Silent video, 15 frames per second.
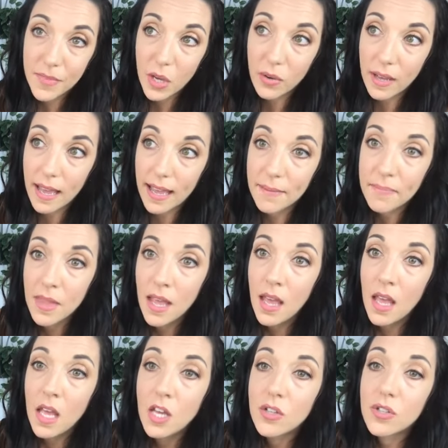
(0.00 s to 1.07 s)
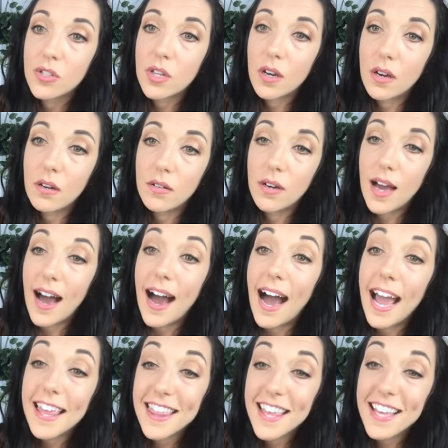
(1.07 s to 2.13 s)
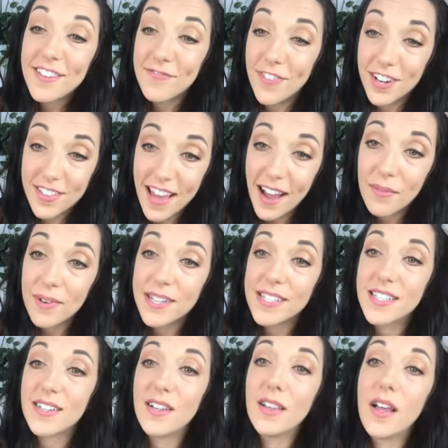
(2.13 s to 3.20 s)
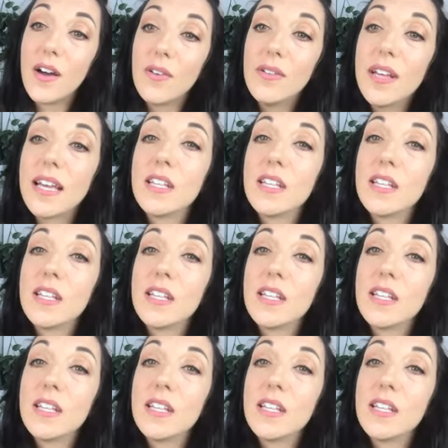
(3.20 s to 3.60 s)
Okay, so I think for that reason alone,